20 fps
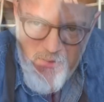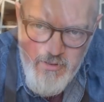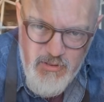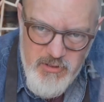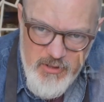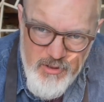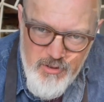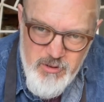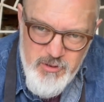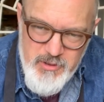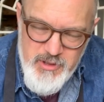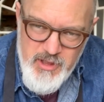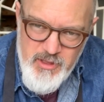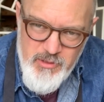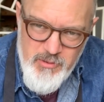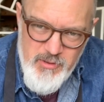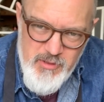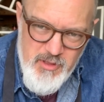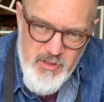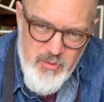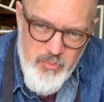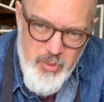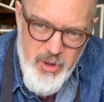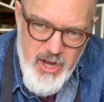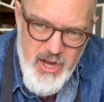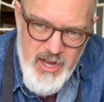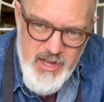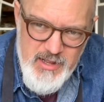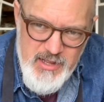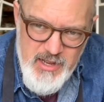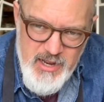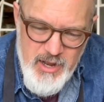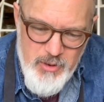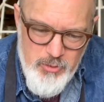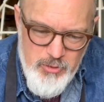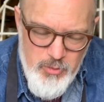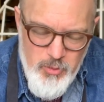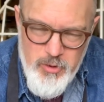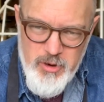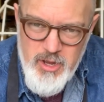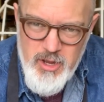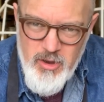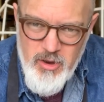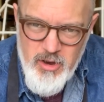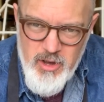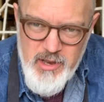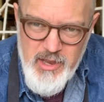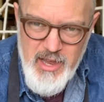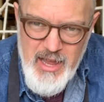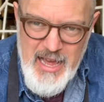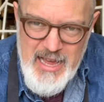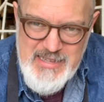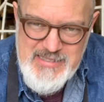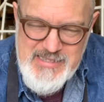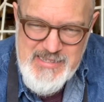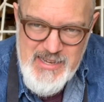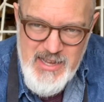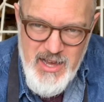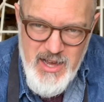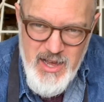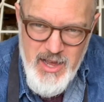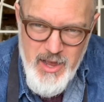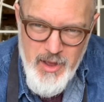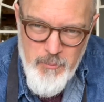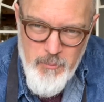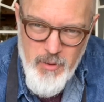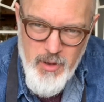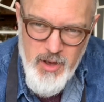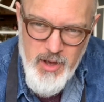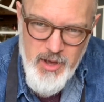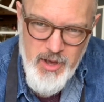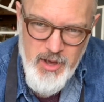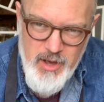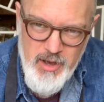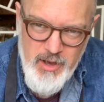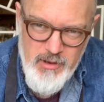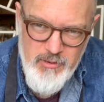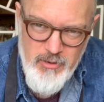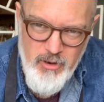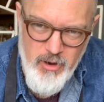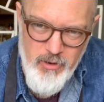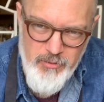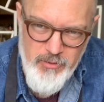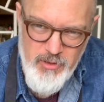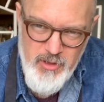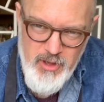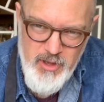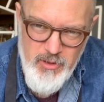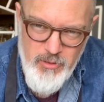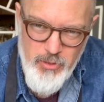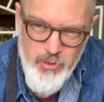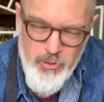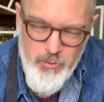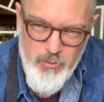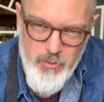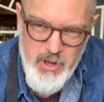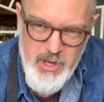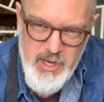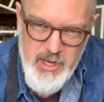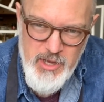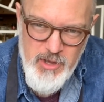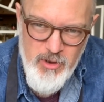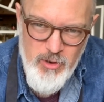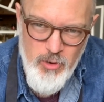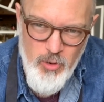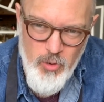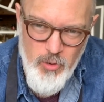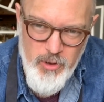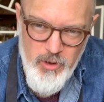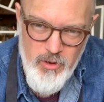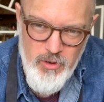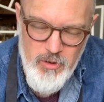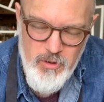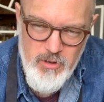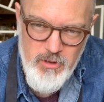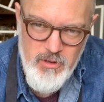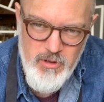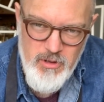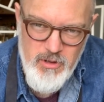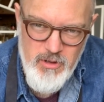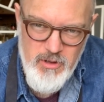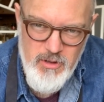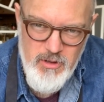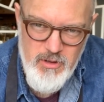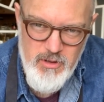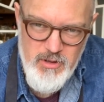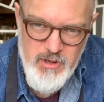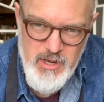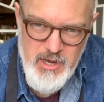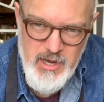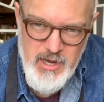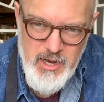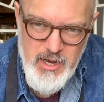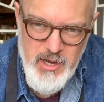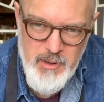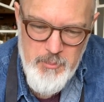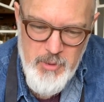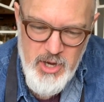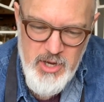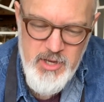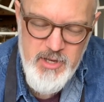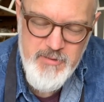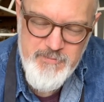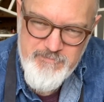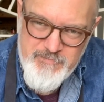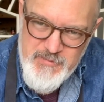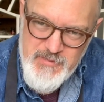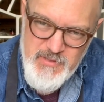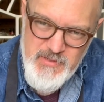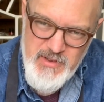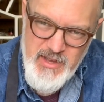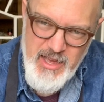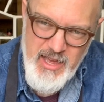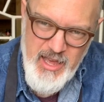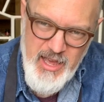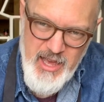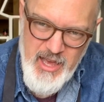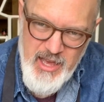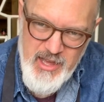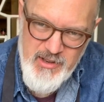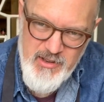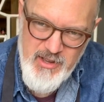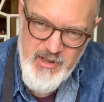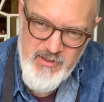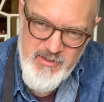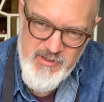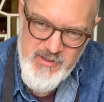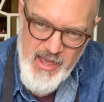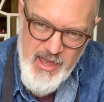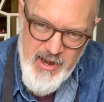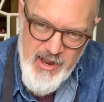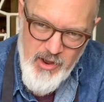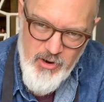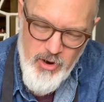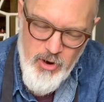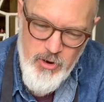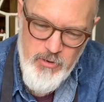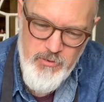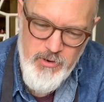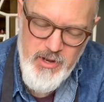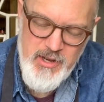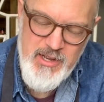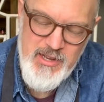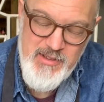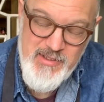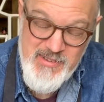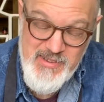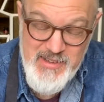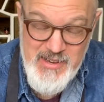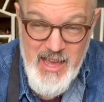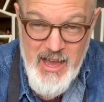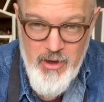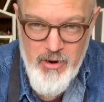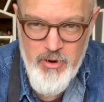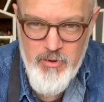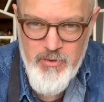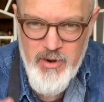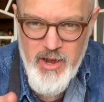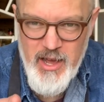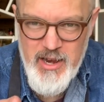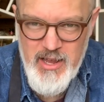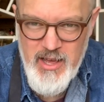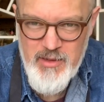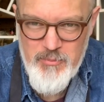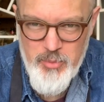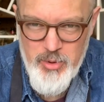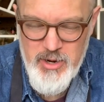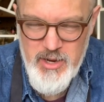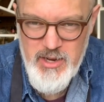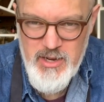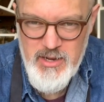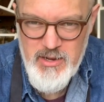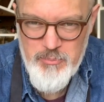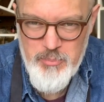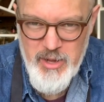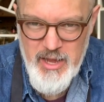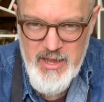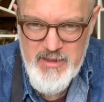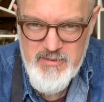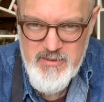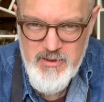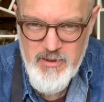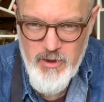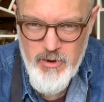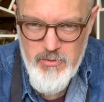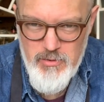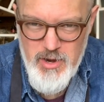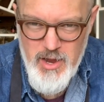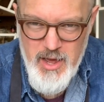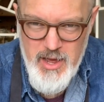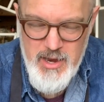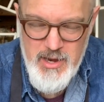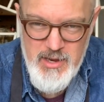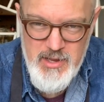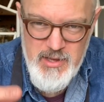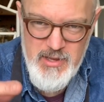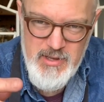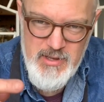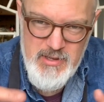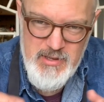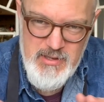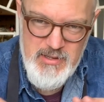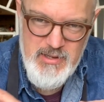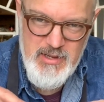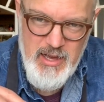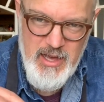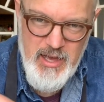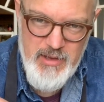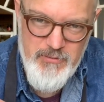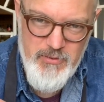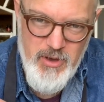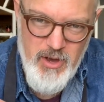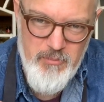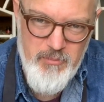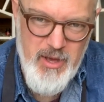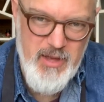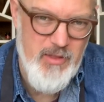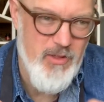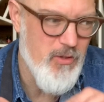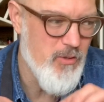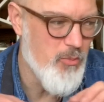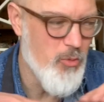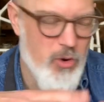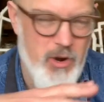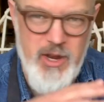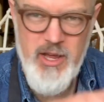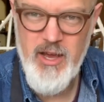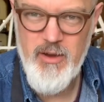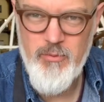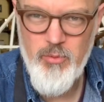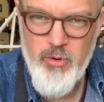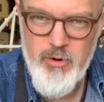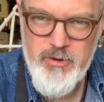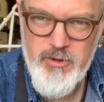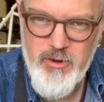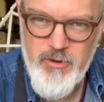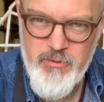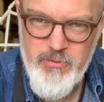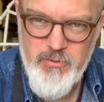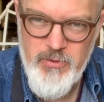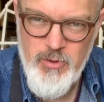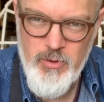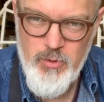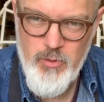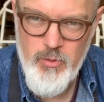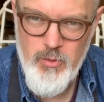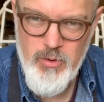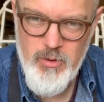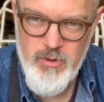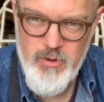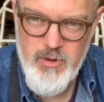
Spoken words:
So this was the pot that I was working on last time on the 3 coil mug, and it sat out it didn't sit out overnight. I put it in plastic overnight. I've come back this morning. I've worked on a few